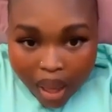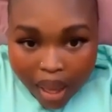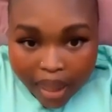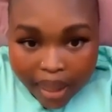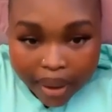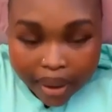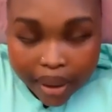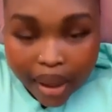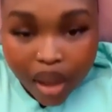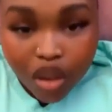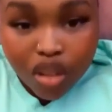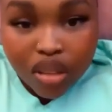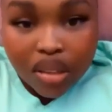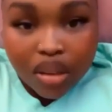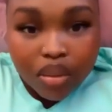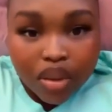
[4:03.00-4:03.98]
I like how
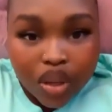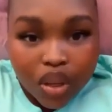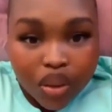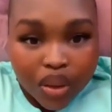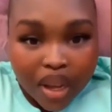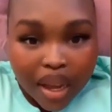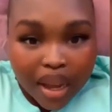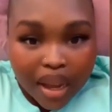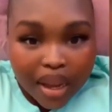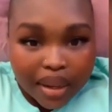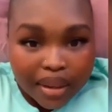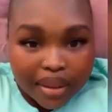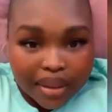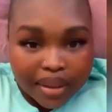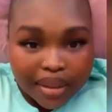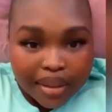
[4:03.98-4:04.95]
some of you
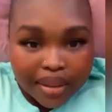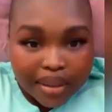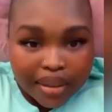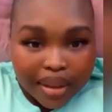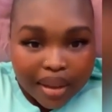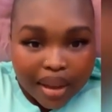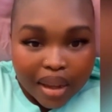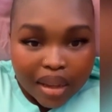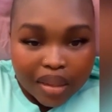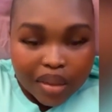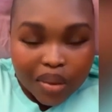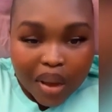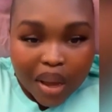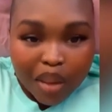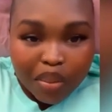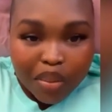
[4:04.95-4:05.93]
guys are
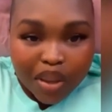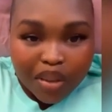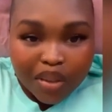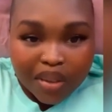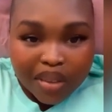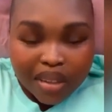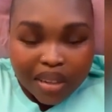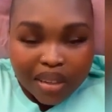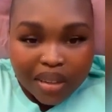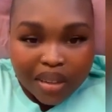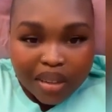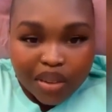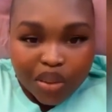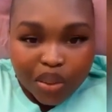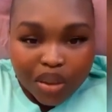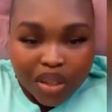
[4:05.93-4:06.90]
so happy to date
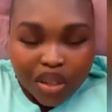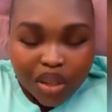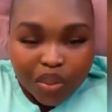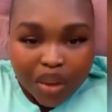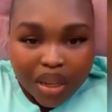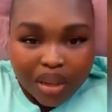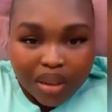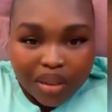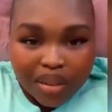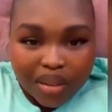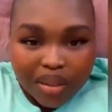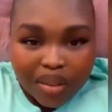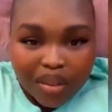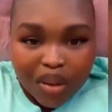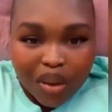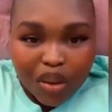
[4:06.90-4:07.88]
these rich men,
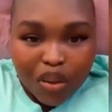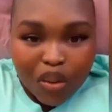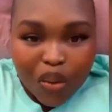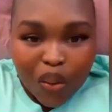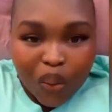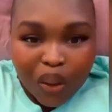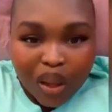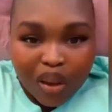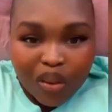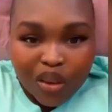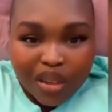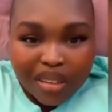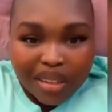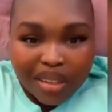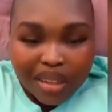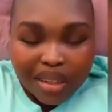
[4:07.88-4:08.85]
not knowing
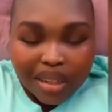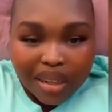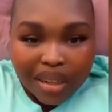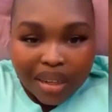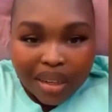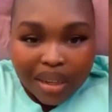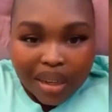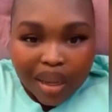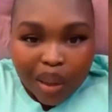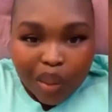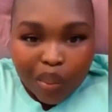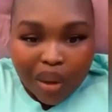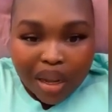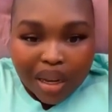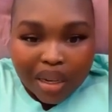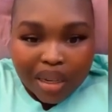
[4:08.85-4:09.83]
ukuthi
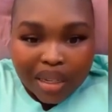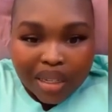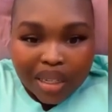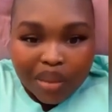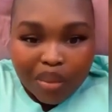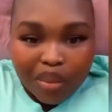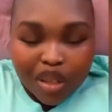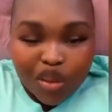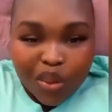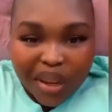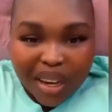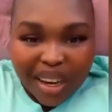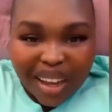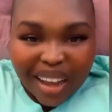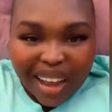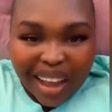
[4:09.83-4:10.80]
ba rich
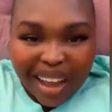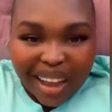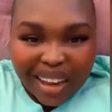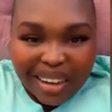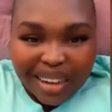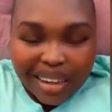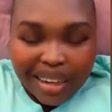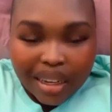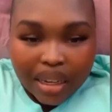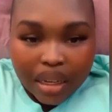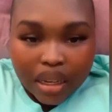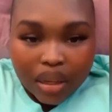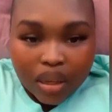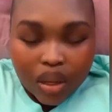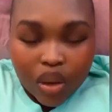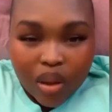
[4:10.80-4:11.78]
bathwele ngani.
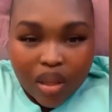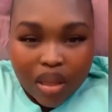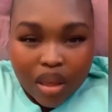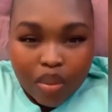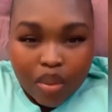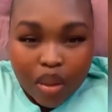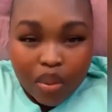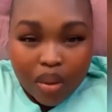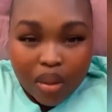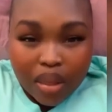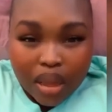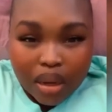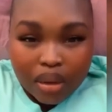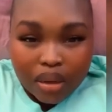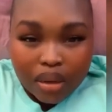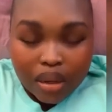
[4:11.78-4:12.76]
You know, there are people
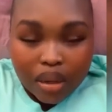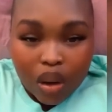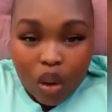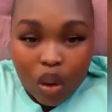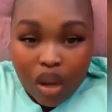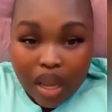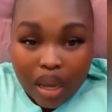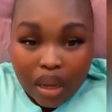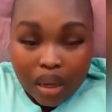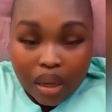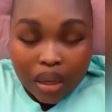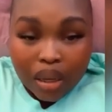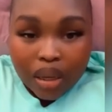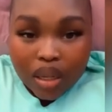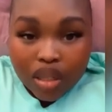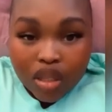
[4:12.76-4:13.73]
that, okay,
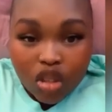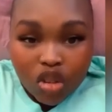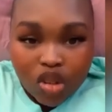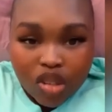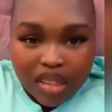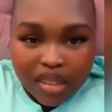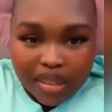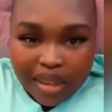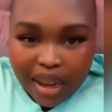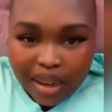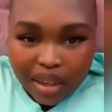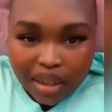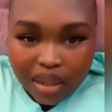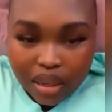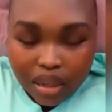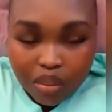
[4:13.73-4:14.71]
jokes aside,
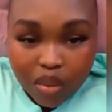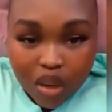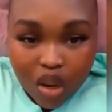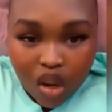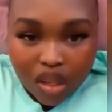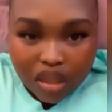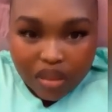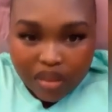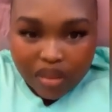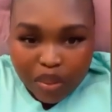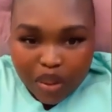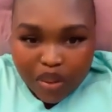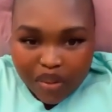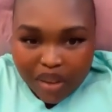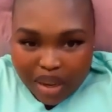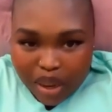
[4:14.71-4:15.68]
let me not even
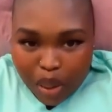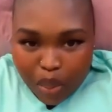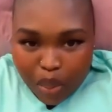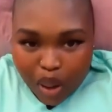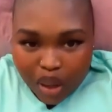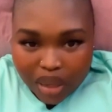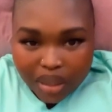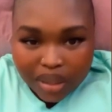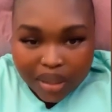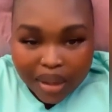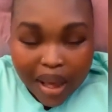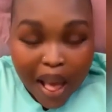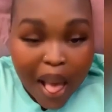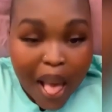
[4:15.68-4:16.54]
be funny about it.